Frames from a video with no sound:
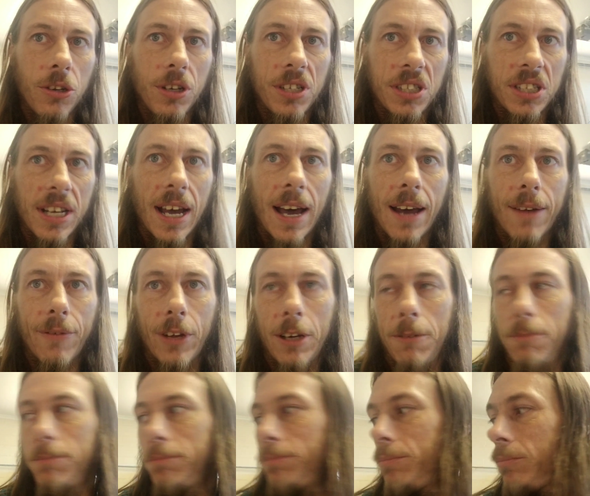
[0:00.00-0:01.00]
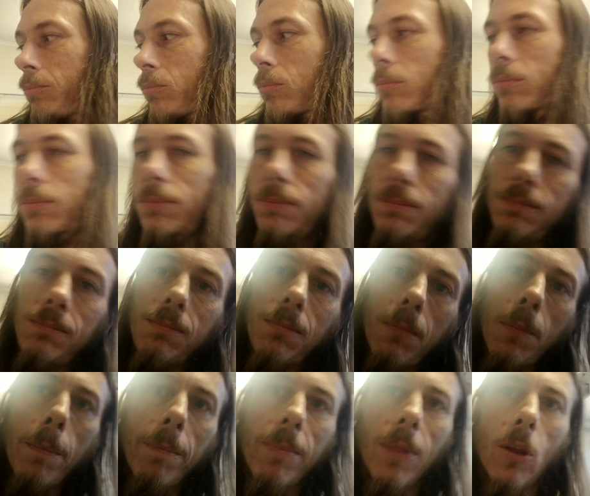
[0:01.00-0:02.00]
the start of it.
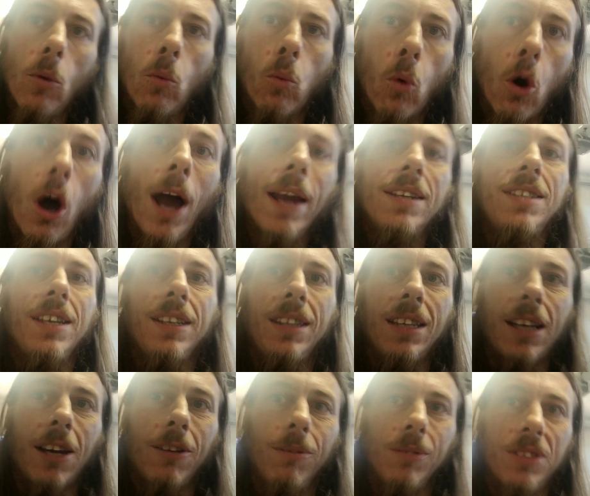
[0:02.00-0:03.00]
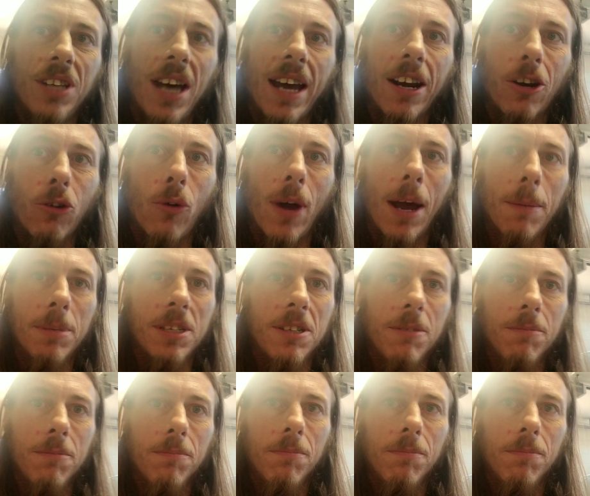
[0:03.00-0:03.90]
Why did the data corrupt?